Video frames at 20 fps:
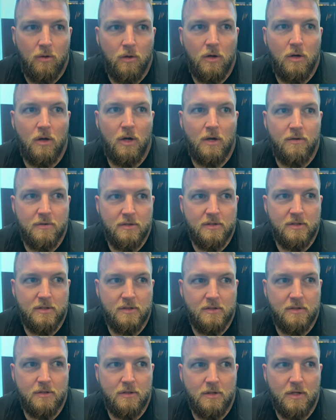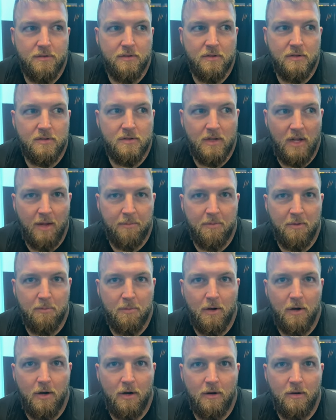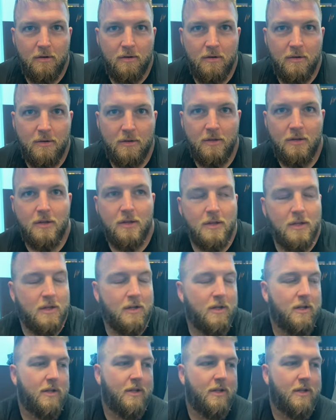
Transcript: Well, obviously at center you have to snap the ball, and